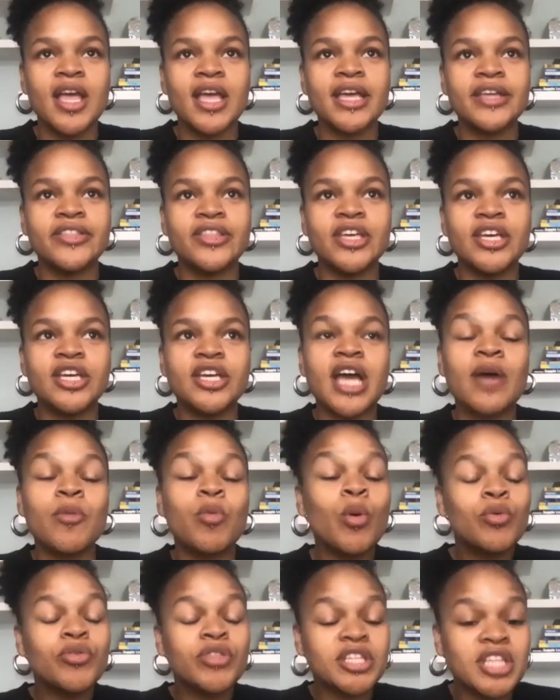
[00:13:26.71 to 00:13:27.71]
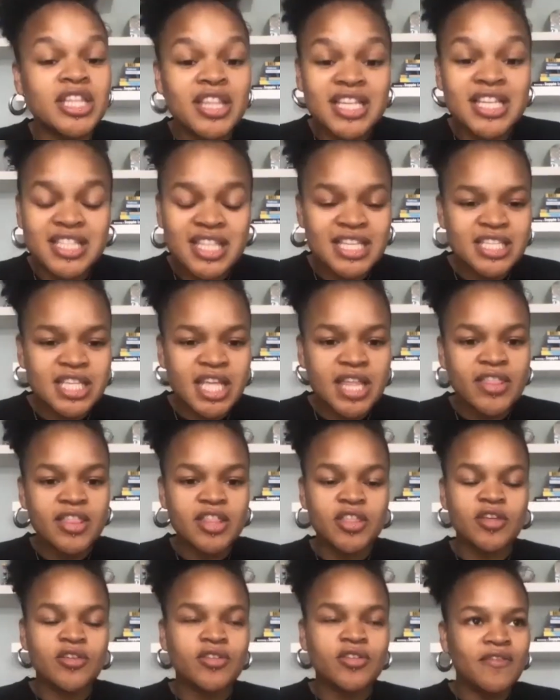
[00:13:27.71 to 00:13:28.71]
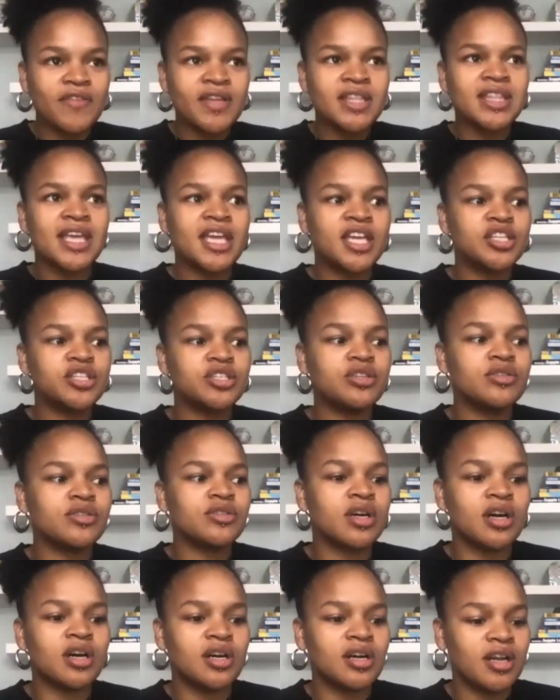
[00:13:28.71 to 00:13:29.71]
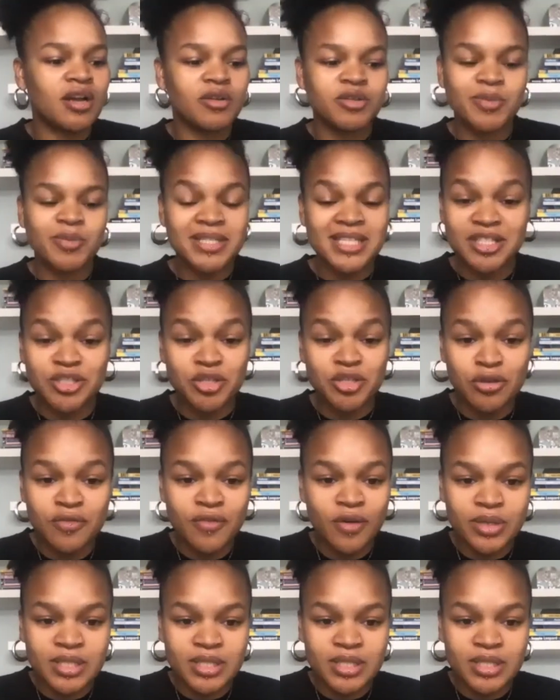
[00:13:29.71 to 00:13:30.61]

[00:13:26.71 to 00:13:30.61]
the I uh, there's, there's, there's, I think the issues are I was about to say twofold.